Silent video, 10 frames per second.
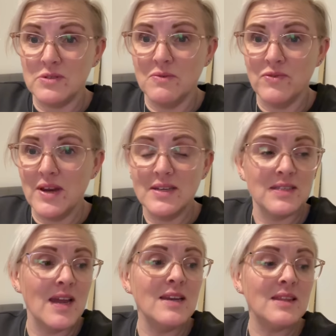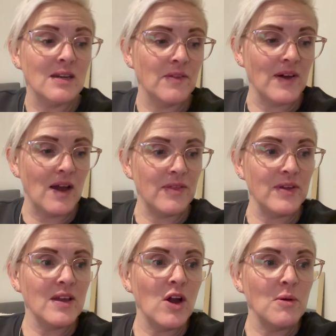to Inverness, anything like that. I
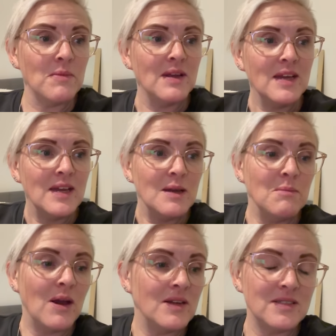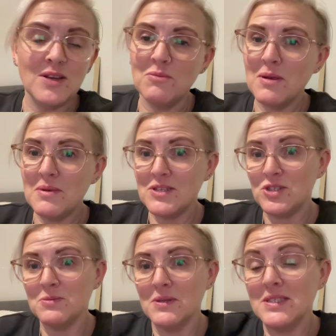think I don't know, maybe it's
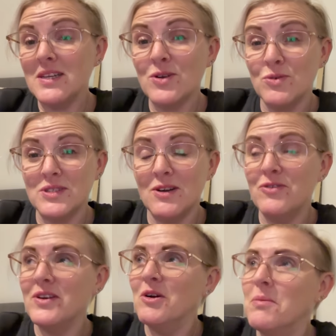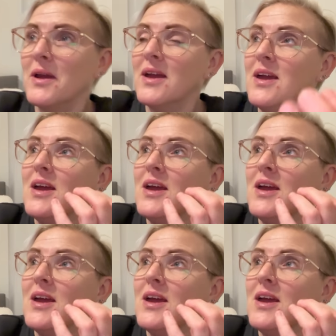just my cynical self a little bit,